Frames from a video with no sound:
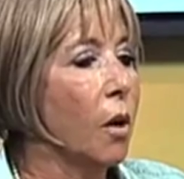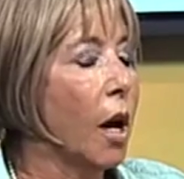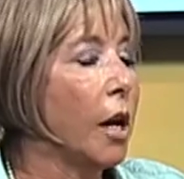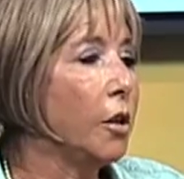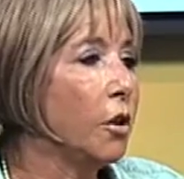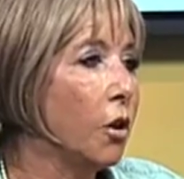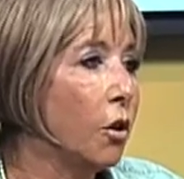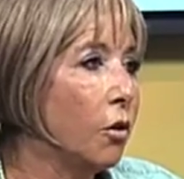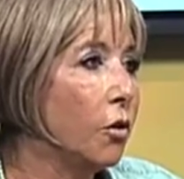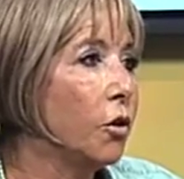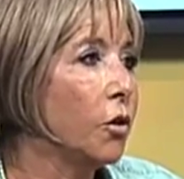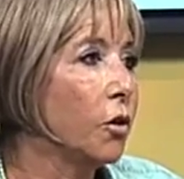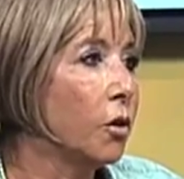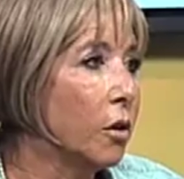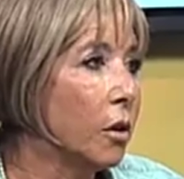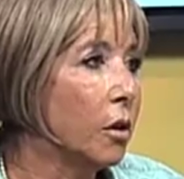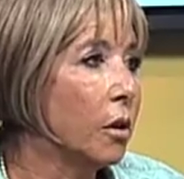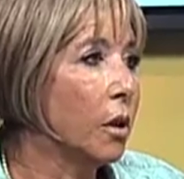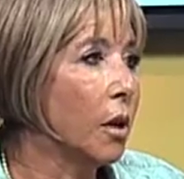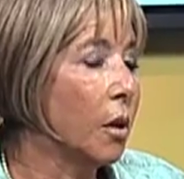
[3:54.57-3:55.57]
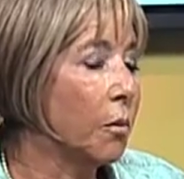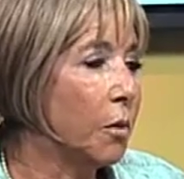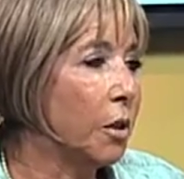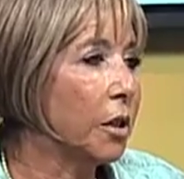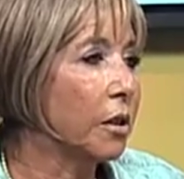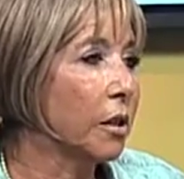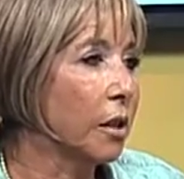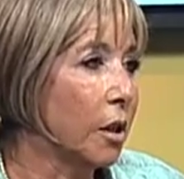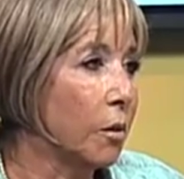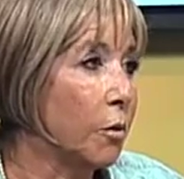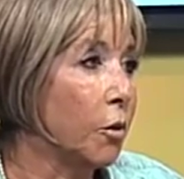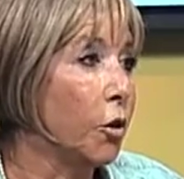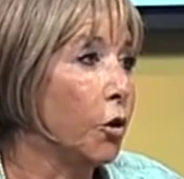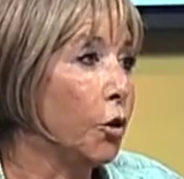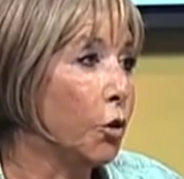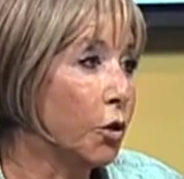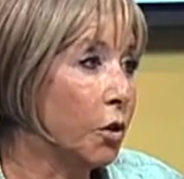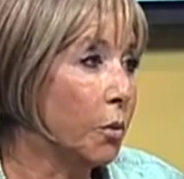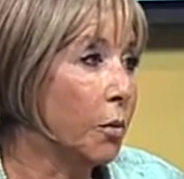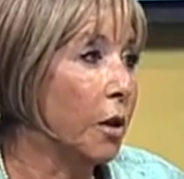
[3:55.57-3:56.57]
I know you're a big celebrity. You're
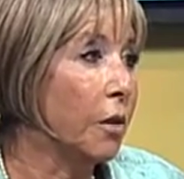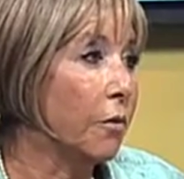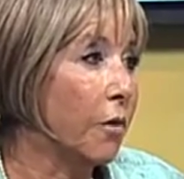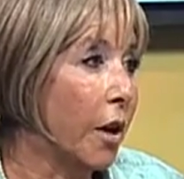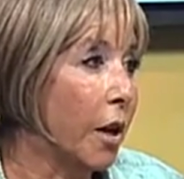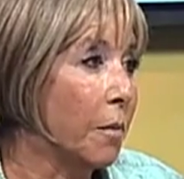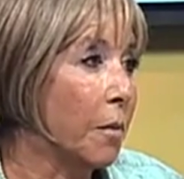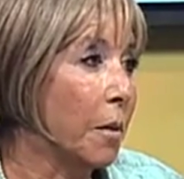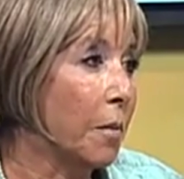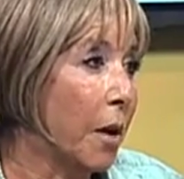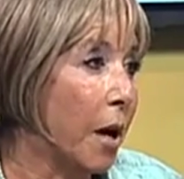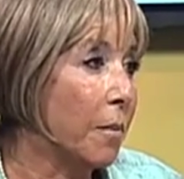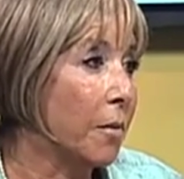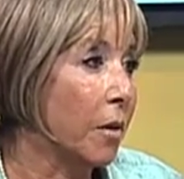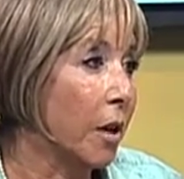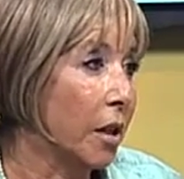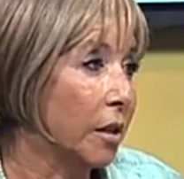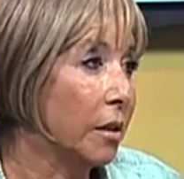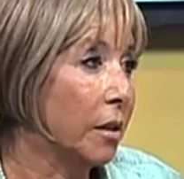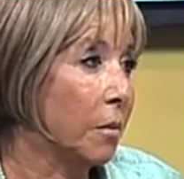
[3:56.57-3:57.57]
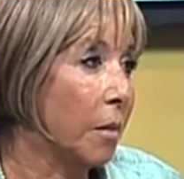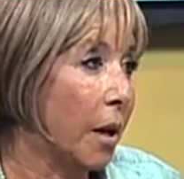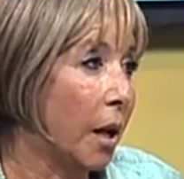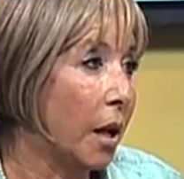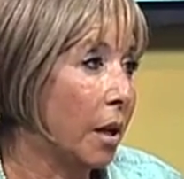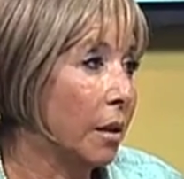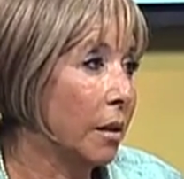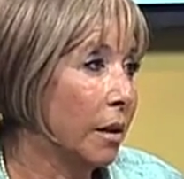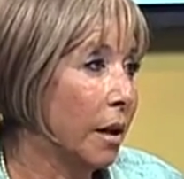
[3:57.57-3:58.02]
used to being followed by paparazzi, Pat.